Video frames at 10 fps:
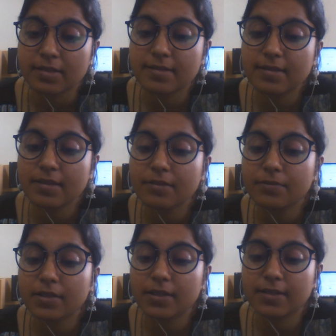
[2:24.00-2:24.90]

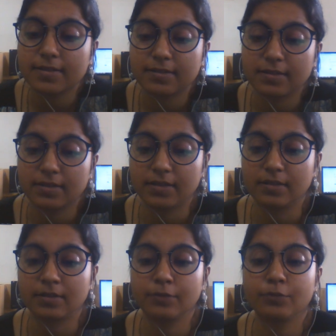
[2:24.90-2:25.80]
sieve-like
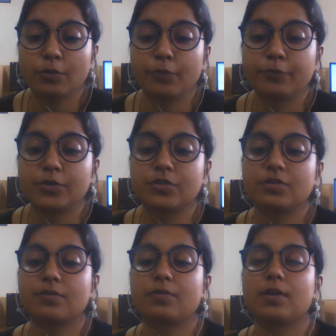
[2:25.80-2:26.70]
sclera from which
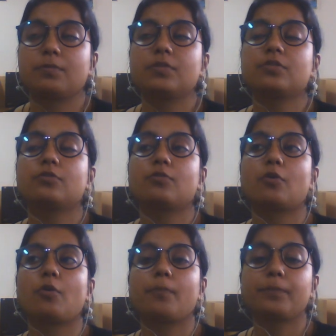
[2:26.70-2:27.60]
the fibers of
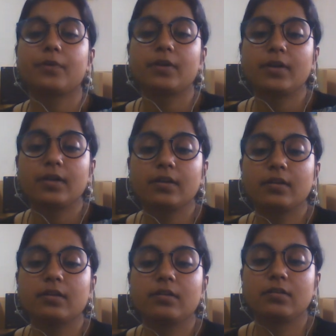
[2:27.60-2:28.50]
the optic
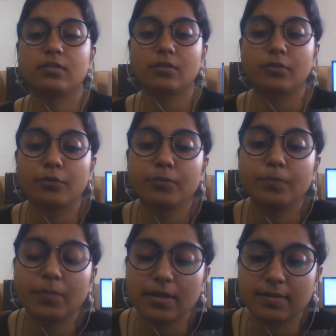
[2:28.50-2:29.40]
nerve
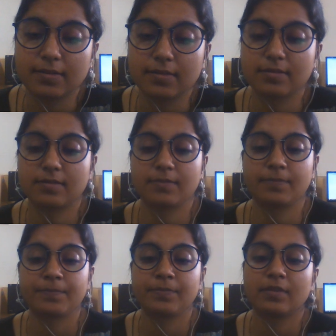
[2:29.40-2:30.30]
passes.
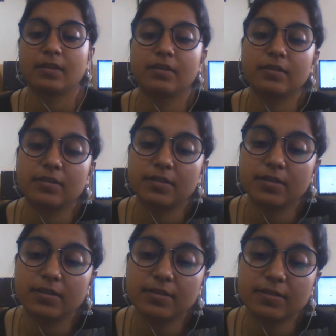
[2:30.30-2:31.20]
It
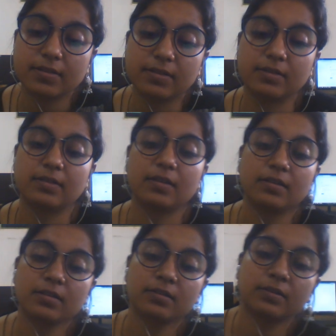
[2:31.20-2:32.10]
is in the
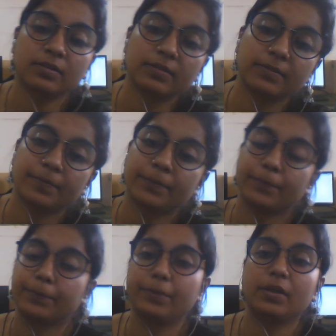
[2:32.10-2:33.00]

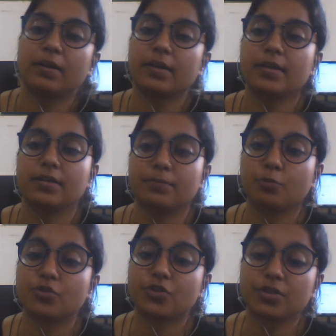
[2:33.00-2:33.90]
behind,
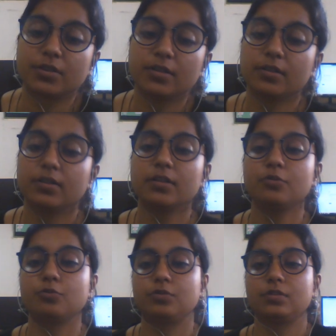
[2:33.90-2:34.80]
posteriorly
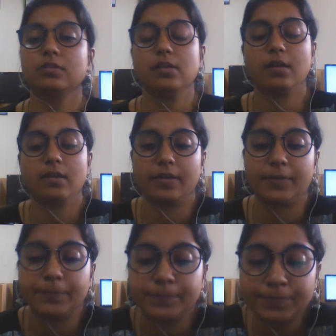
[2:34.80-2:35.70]
to the eye.
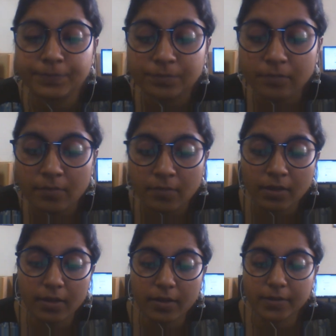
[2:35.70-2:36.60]

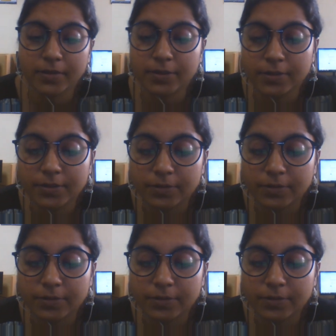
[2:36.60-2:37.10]
And